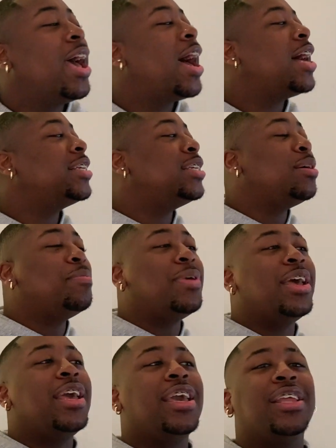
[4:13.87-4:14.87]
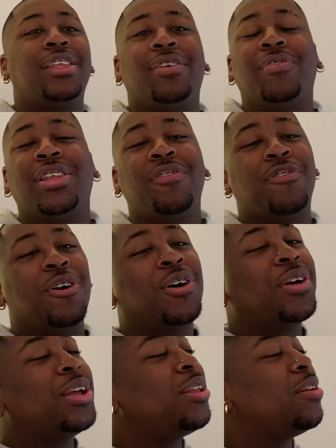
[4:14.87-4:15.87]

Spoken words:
I said, man, get the fuck,